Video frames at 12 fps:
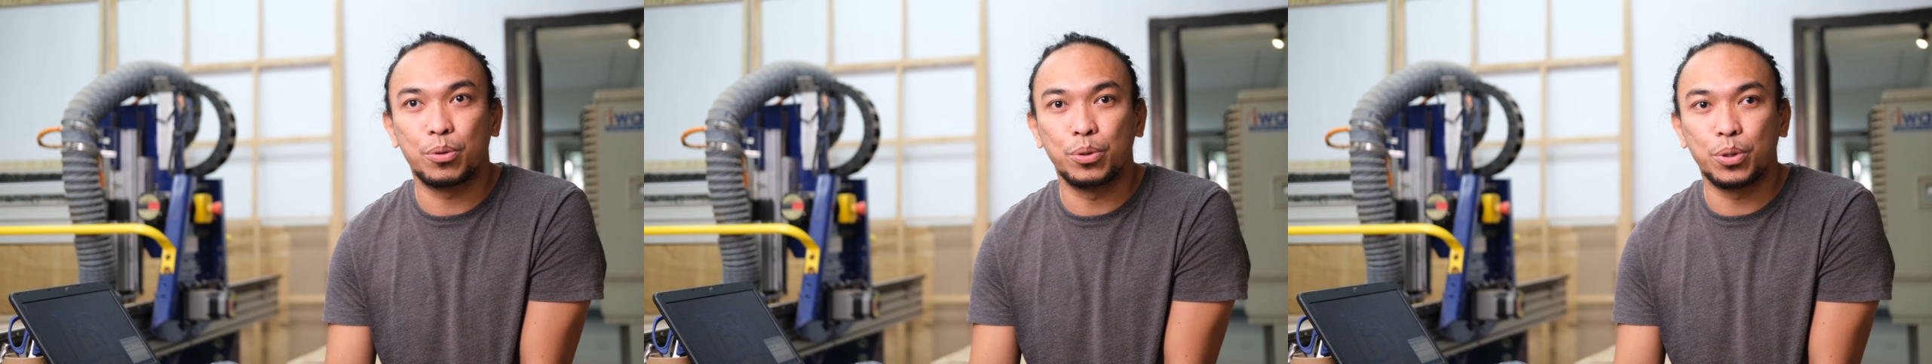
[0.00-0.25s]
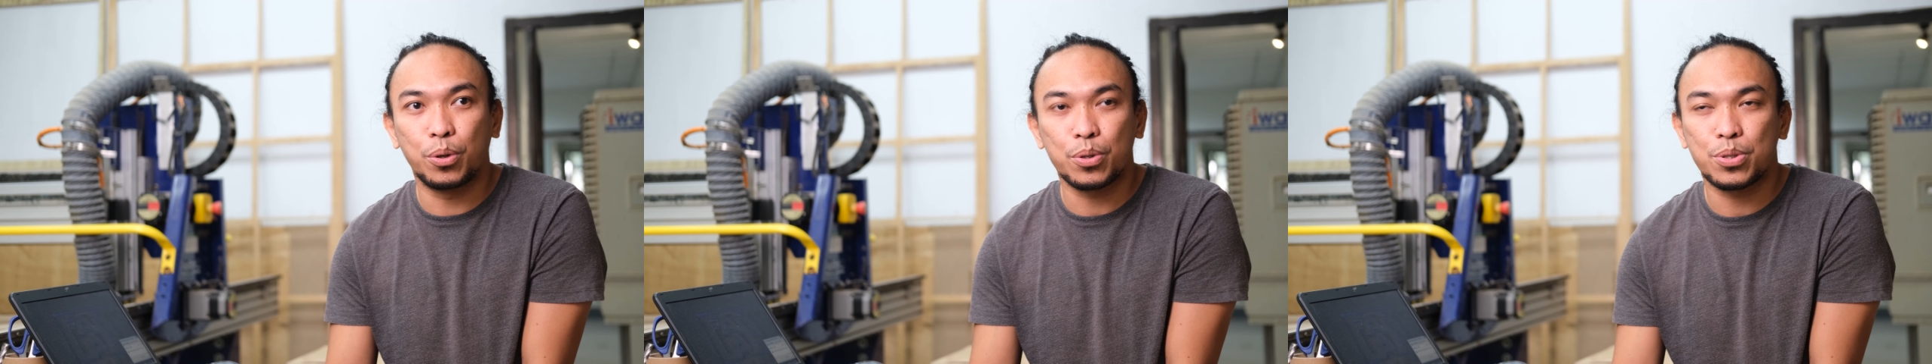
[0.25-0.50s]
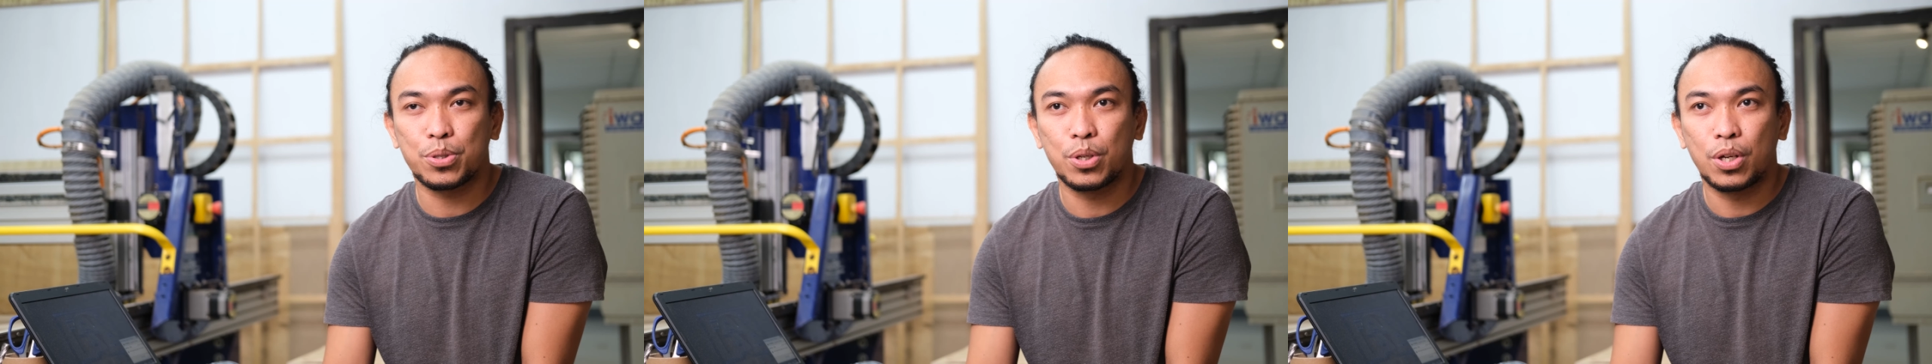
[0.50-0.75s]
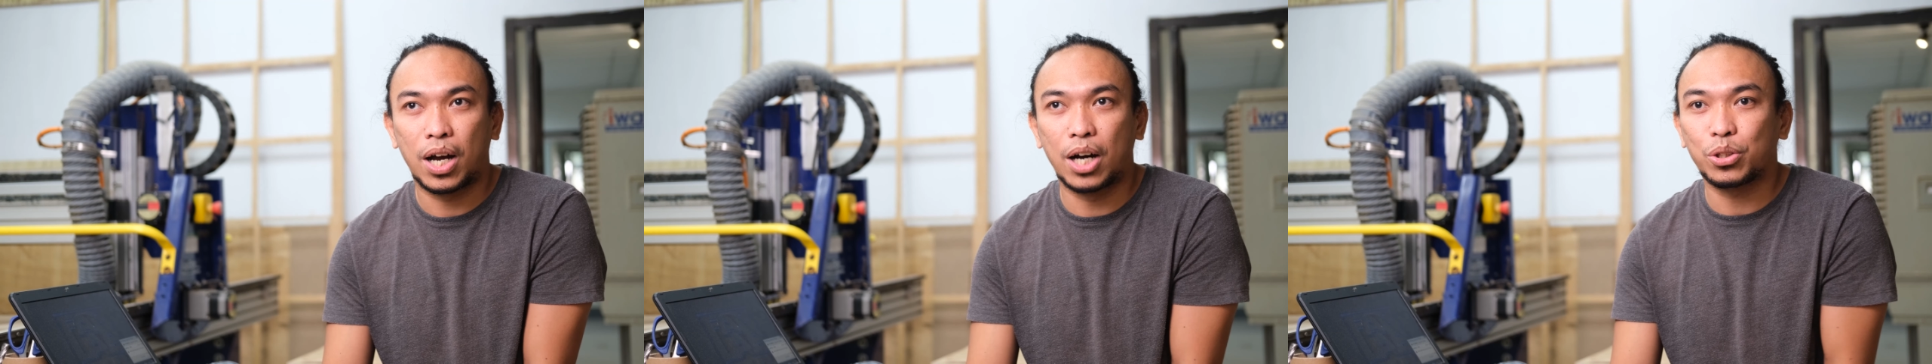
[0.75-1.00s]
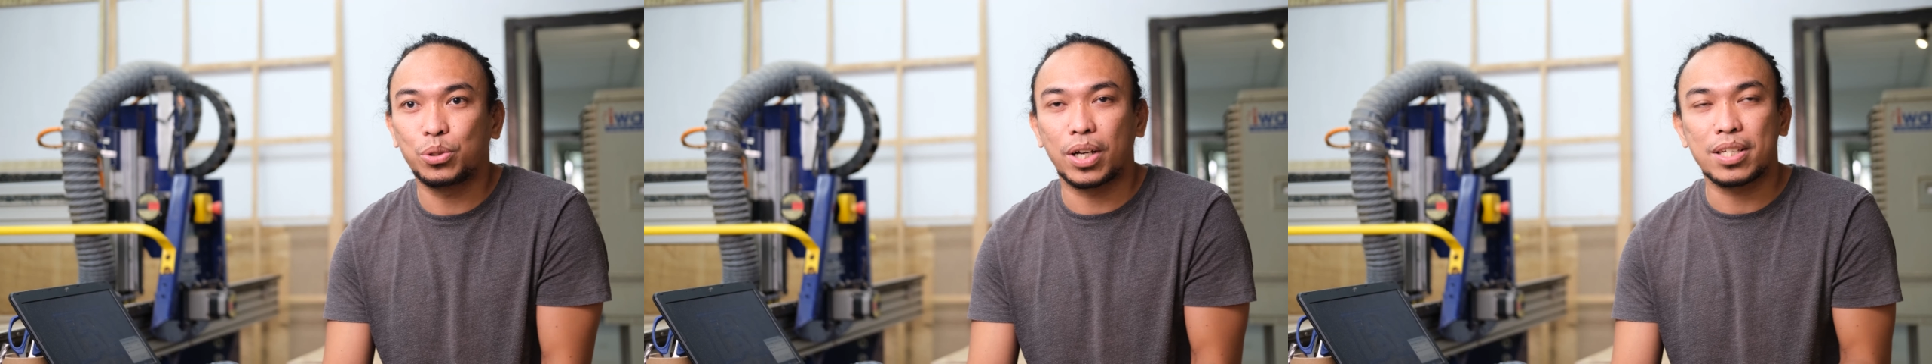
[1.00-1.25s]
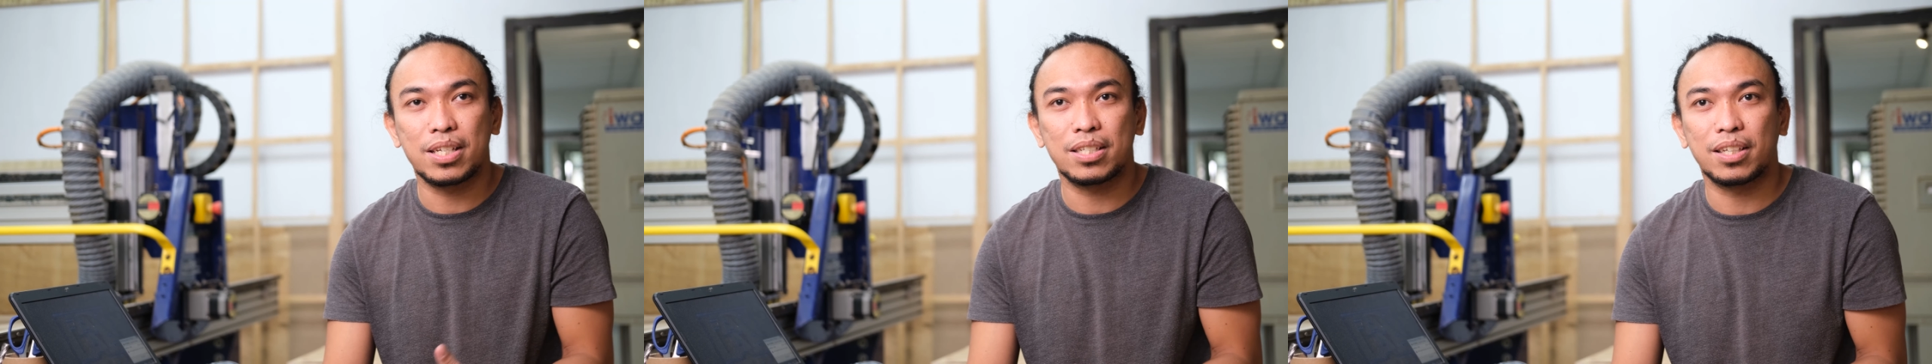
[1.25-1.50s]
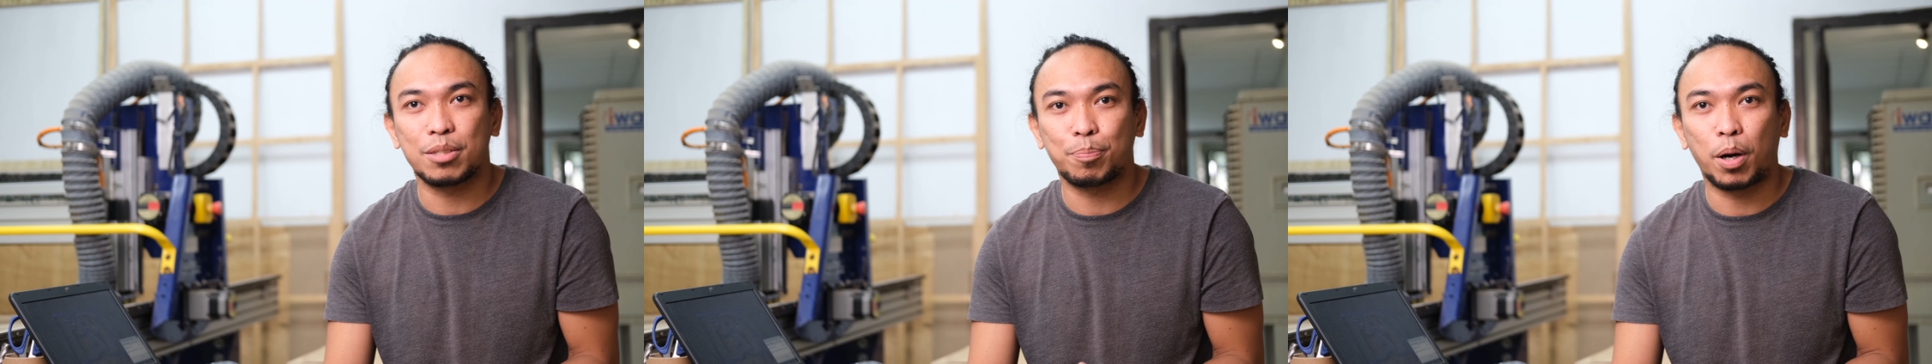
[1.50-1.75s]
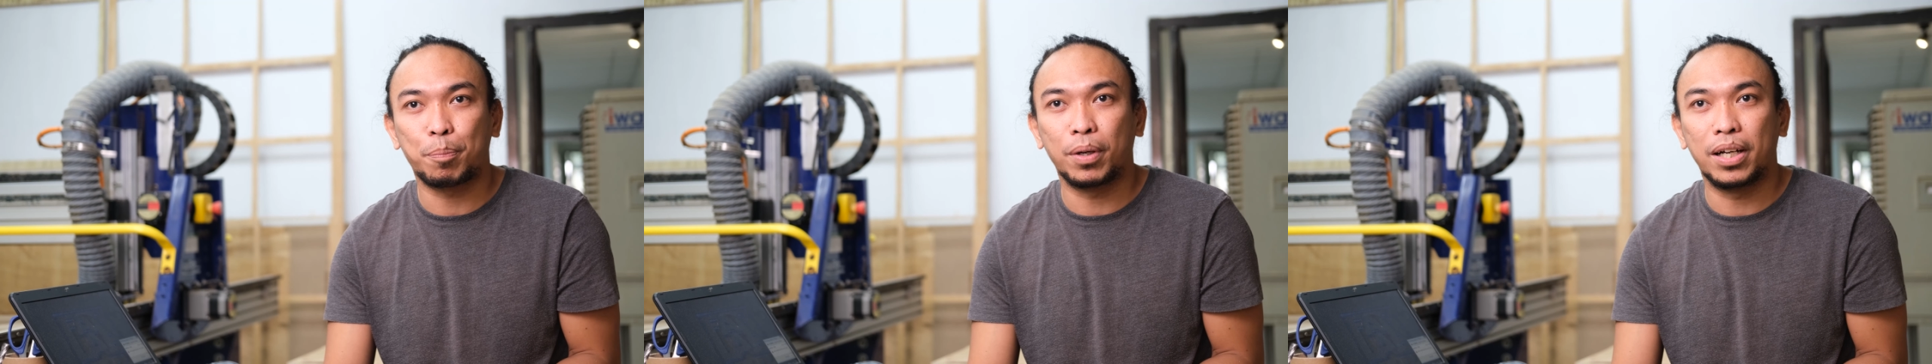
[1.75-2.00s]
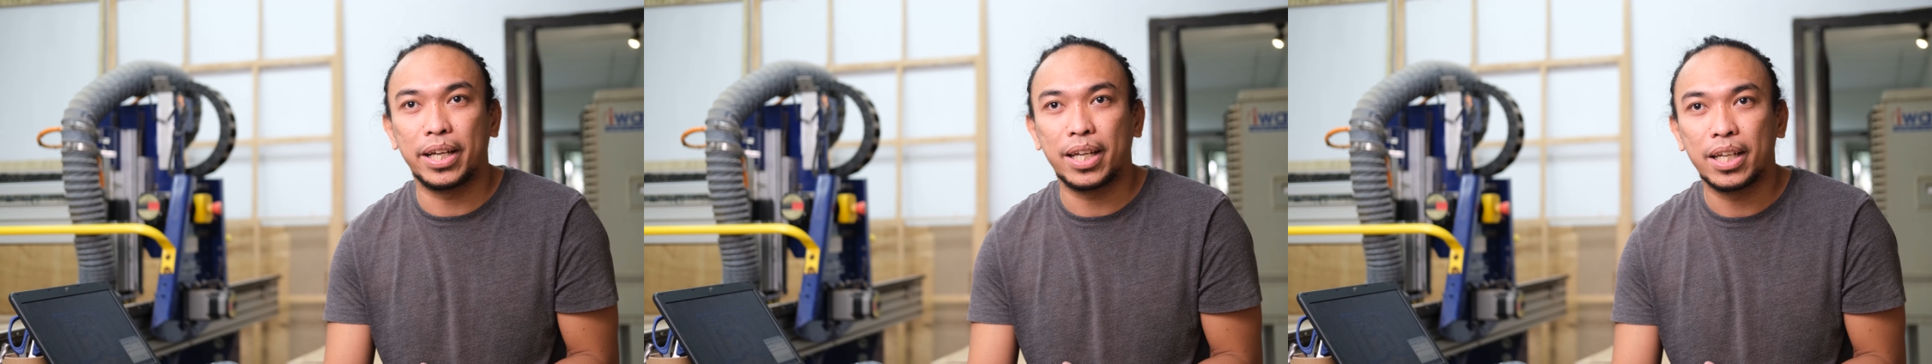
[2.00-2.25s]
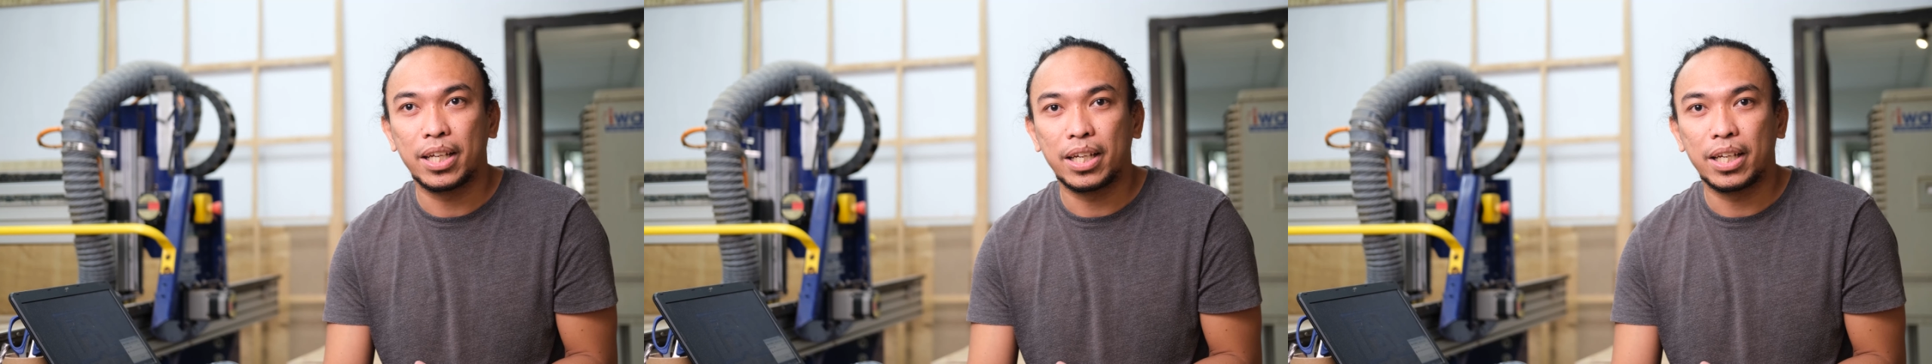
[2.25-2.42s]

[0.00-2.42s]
who knows how to assist us properly